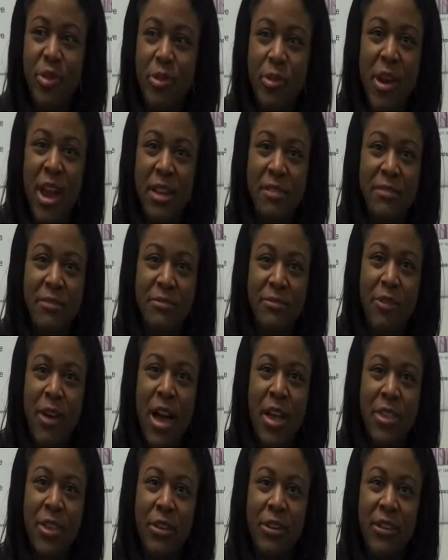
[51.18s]

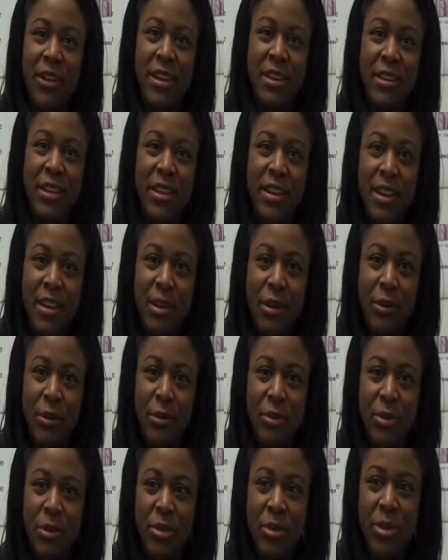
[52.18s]
grandfather and, you know,
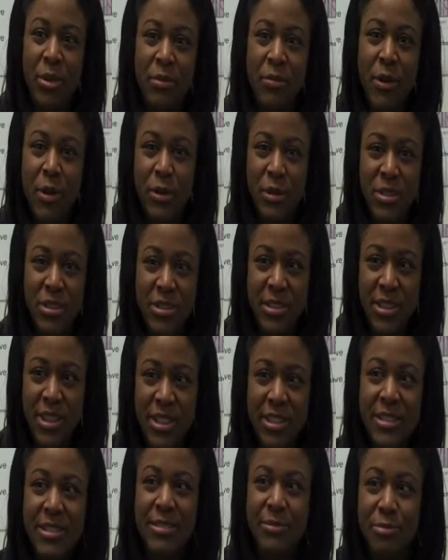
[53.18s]
the folks
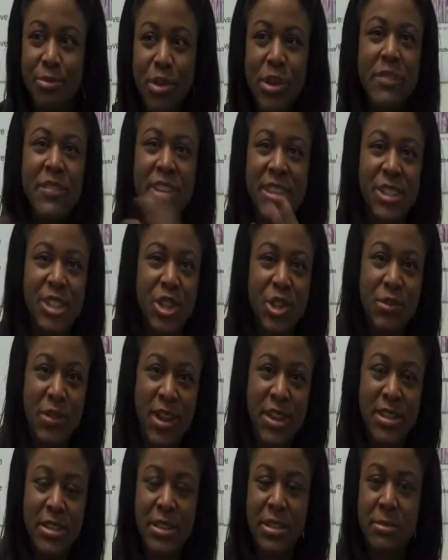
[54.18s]
in previous
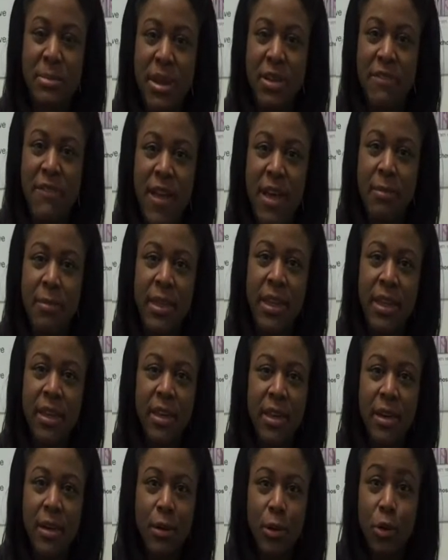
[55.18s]
generations in my family
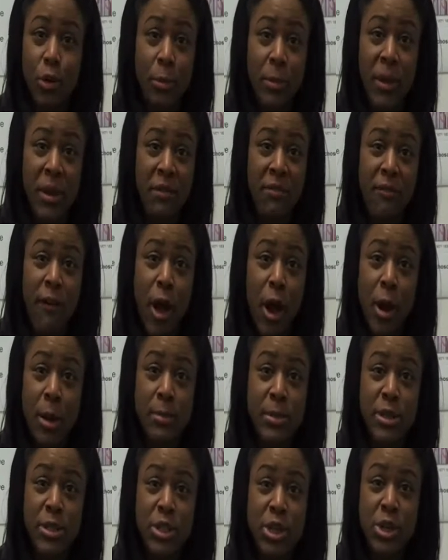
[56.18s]
grew up on a
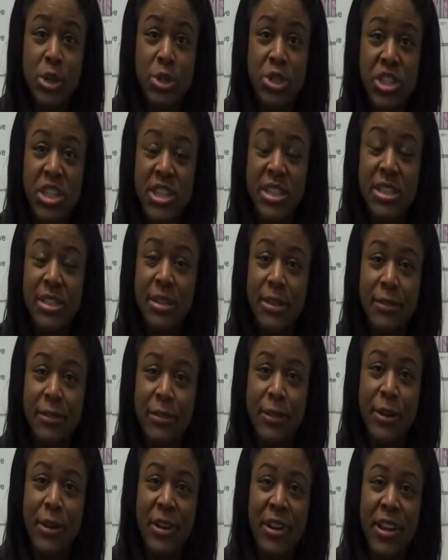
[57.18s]
farm, and so she
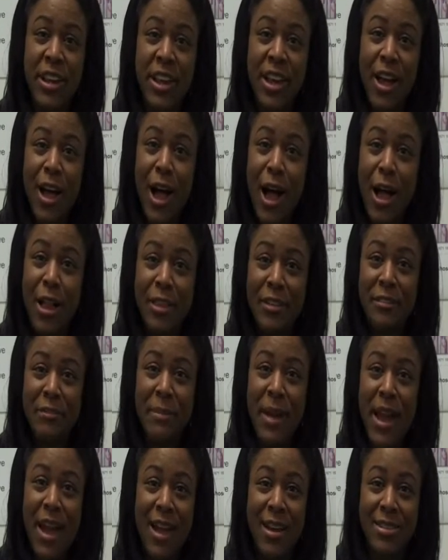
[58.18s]
delivered all of
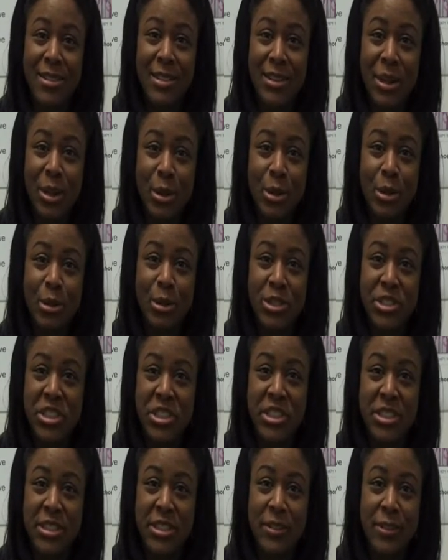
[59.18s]
my aunts and uncles.
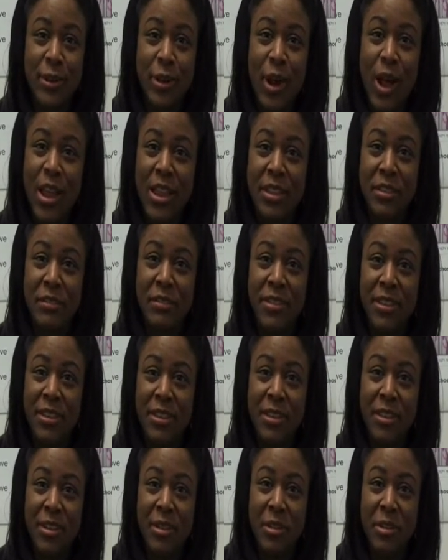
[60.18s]
She delivered all of
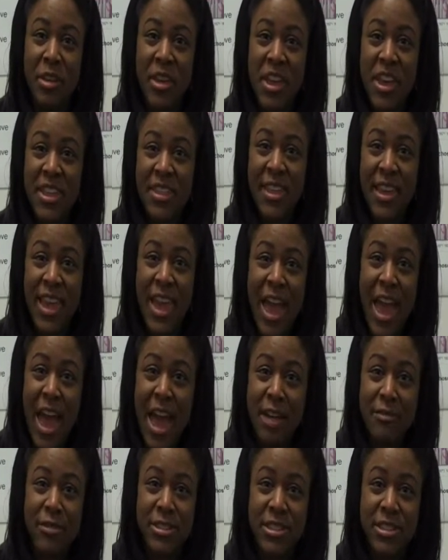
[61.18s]
the the
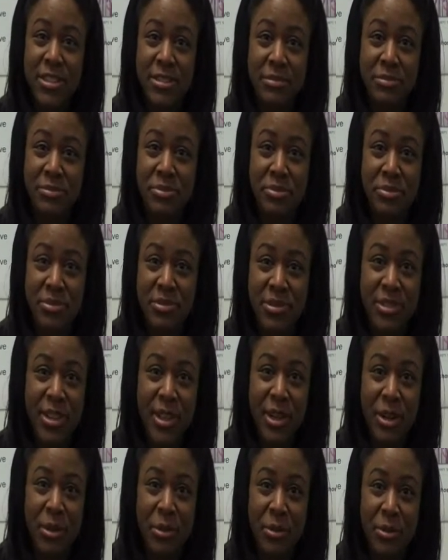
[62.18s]
calves and
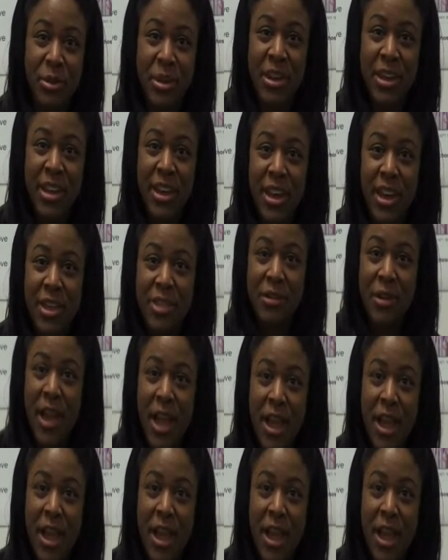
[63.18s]
you know other